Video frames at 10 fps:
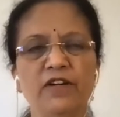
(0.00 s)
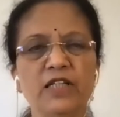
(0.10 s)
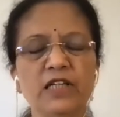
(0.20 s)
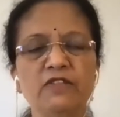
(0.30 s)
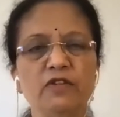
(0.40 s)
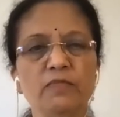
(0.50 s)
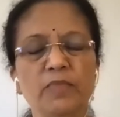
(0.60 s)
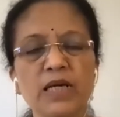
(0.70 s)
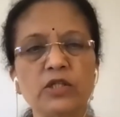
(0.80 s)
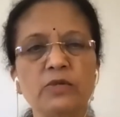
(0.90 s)
flitting from
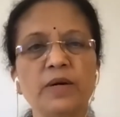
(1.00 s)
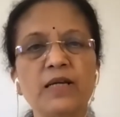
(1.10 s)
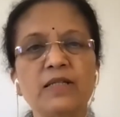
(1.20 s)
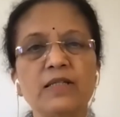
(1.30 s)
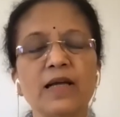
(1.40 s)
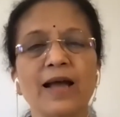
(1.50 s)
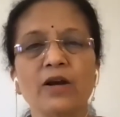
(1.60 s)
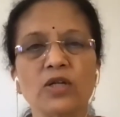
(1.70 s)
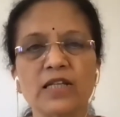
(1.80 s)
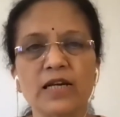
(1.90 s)
place to place
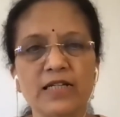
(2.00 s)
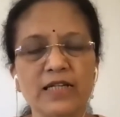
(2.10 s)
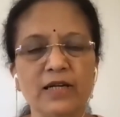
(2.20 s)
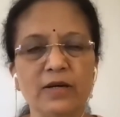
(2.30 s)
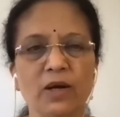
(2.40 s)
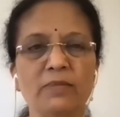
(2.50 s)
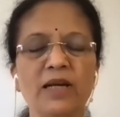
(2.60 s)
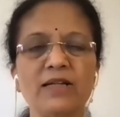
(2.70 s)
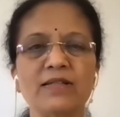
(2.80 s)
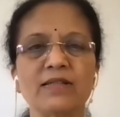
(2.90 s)
and oscillating in one
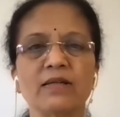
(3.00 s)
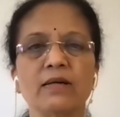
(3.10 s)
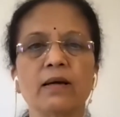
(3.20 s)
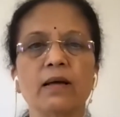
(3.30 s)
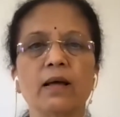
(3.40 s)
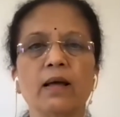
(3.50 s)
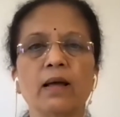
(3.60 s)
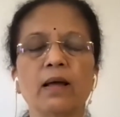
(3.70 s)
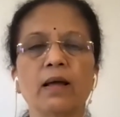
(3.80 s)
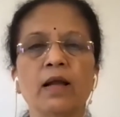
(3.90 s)
place,
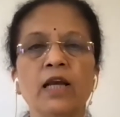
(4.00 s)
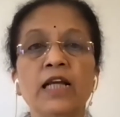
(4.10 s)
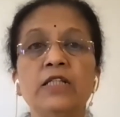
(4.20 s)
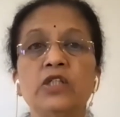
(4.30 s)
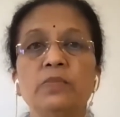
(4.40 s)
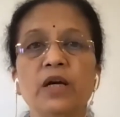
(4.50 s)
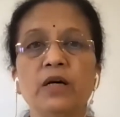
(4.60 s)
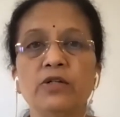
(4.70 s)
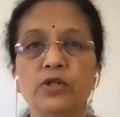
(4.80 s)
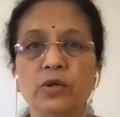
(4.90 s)
needs to be
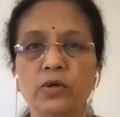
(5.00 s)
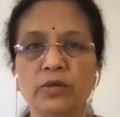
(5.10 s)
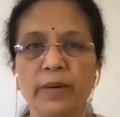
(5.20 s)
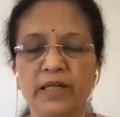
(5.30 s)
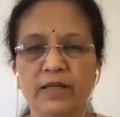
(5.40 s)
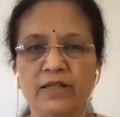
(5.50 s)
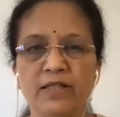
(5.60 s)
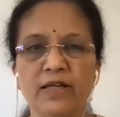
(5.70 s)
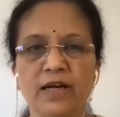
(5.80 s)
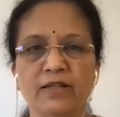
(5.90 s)
controlled by the
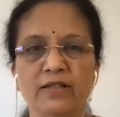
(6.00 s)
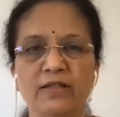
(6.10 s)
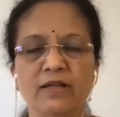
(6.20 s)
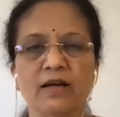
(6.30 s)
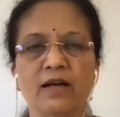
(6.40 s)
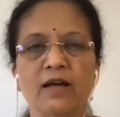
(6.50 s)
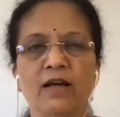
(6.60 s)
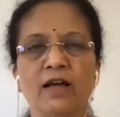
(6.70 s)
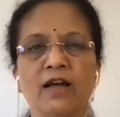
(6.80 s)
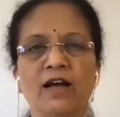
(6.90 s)
intellect.
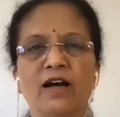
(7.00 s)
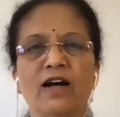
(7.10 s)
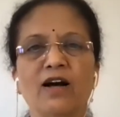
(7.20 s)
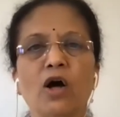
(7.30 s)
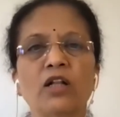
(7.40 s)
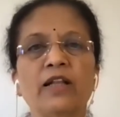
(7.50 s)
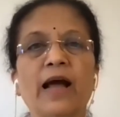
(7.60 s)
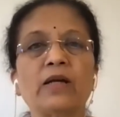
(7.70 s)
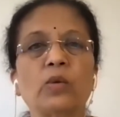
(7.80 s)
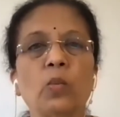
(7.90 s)
On
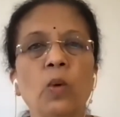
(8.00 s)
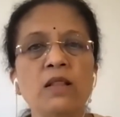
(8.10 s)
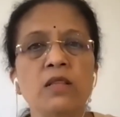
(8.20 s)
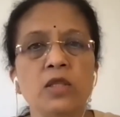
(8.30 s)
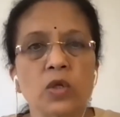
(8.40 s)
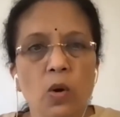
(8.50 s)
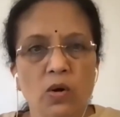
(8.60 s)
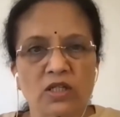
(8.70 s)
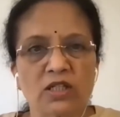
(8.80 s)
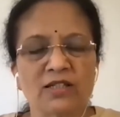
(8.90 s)
that one
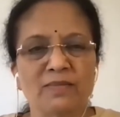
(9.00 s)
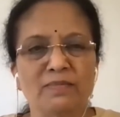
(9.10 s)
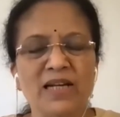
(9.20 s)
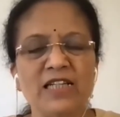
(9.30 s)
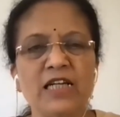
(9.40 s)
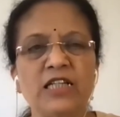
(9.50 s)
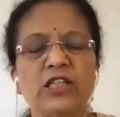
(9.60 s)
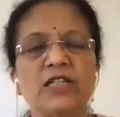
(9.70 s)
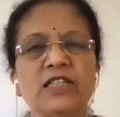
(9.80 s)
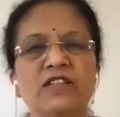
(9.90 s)
thought,
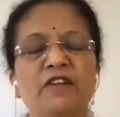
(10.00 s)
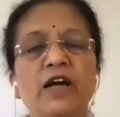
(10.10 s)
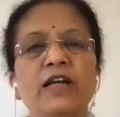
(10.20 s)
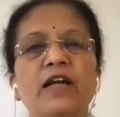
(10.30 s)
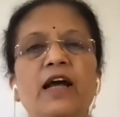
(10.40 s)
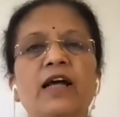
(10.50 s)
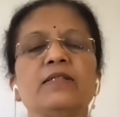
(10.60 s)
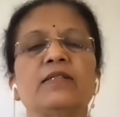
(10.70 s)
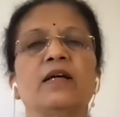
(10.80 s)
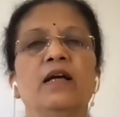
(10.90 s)
meditation is defined
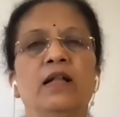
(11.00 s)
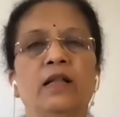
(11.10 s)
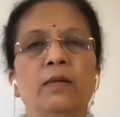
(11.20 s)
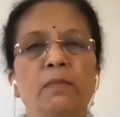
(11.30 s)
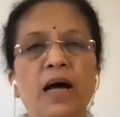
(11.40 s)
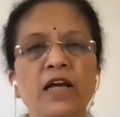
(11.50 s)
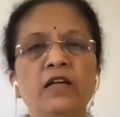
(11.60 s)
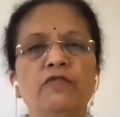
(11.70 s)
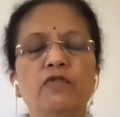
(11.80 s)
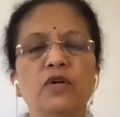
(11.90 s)
as the
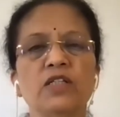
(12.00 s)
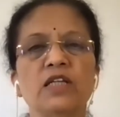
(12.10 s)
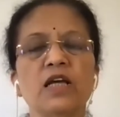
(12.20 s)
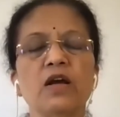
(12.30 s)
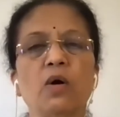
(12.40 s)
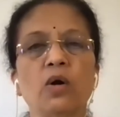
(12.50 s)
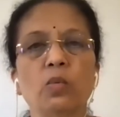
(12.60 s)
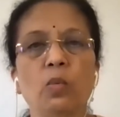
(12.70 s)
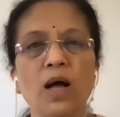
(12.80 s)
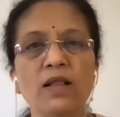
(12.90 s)
mind focusing
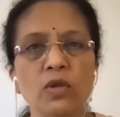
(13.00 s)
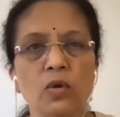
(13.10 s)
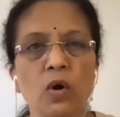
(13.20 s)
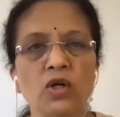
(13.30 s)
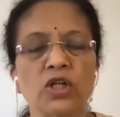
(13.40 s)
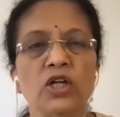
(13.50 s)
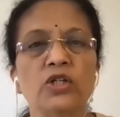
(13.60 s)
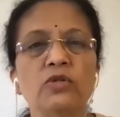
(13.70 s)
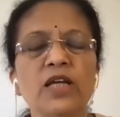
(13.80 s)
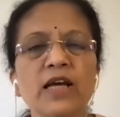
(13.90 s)
on one thought
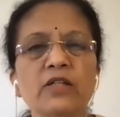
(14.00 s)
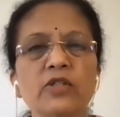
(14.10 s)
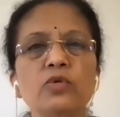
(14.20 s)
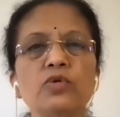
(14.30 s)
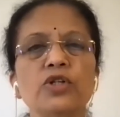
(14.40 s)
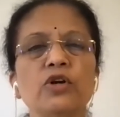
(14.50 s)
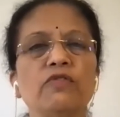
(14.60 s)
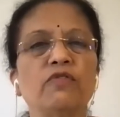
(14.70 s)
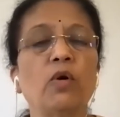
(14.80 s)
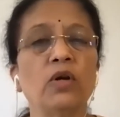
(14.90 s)
to the exclusion
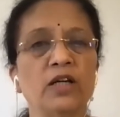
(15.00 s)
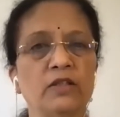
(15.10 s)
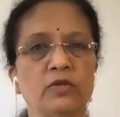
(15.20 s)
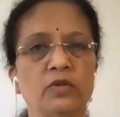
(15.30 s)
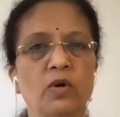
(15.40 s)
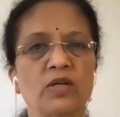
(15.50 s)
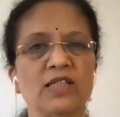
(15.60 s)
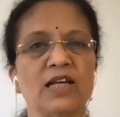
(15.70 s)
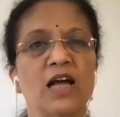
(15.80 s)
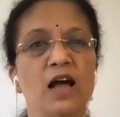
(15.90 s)
of all other
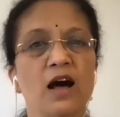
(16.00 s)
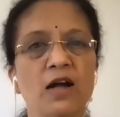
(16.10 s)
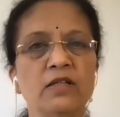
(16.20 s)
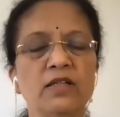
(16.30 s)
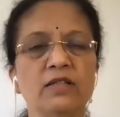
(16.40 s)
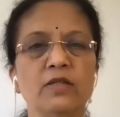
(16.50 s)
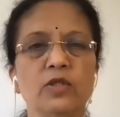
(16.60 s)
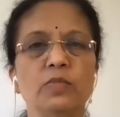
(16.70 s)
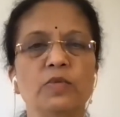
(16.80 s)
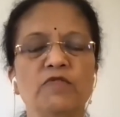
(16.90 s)
thoughts under the
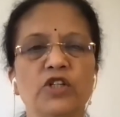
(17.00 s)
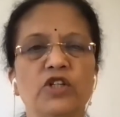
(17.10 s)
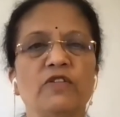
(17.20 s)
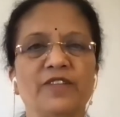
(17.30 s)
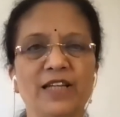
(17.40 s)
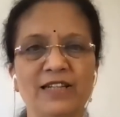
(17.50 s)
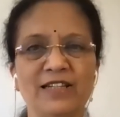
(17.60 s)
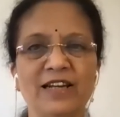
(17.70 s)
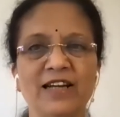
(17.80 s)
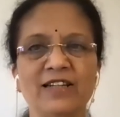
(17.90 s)
supervision of the
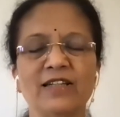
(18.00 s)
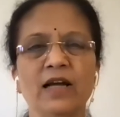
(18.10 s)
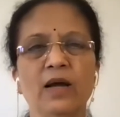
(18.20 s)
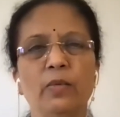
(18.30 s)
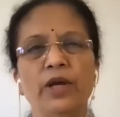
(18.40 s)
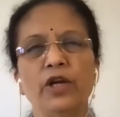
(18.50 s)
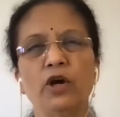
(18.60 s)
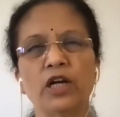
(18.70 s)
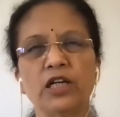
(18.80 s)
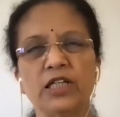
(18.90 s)
intellect. When
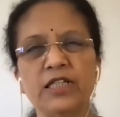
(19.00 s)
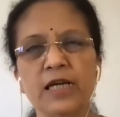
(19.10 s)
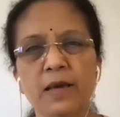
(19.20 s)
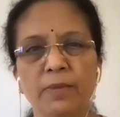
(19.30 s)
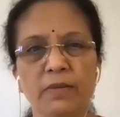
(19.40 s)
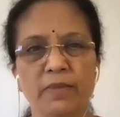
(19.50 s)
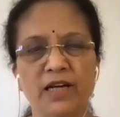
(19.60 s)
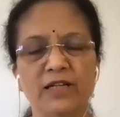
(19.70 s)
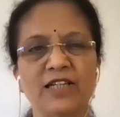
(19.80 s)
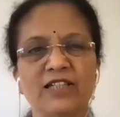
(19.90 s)
you're deep in
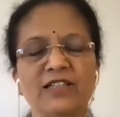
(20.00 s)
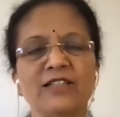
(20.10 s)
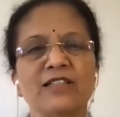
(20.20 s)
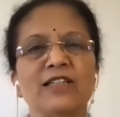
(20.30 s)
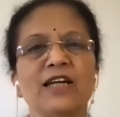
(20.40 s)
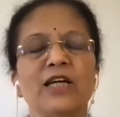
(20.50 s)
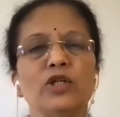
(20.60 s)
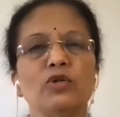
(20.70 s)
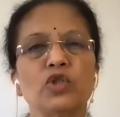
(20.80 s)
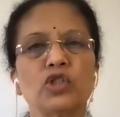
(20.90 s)
meditation,
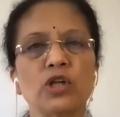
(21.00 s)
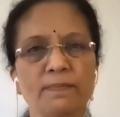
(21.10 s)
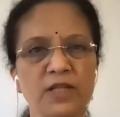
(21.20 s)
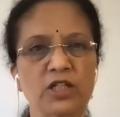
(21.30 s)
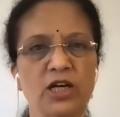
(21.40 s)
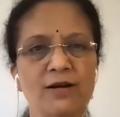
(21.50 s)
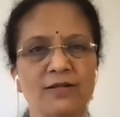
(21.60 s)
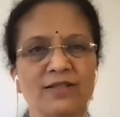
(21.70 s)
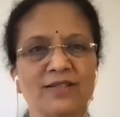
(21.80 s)
you stop the chant.